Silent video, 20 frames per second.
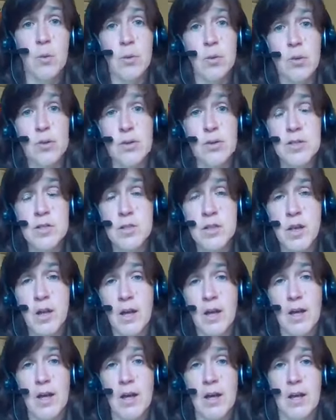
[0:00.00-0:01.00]
owners
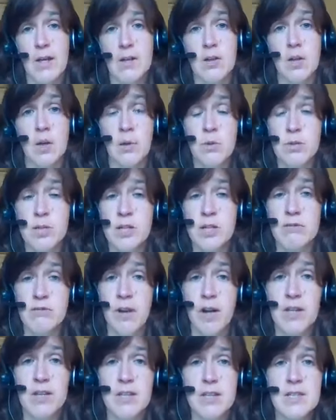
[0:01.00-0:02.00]
and coaching
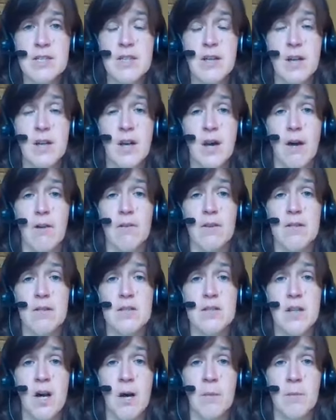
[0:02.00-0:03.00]
friends.
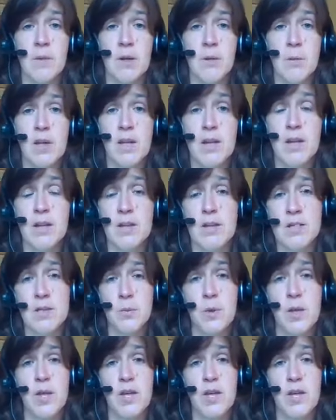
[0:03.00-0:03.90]
this coming week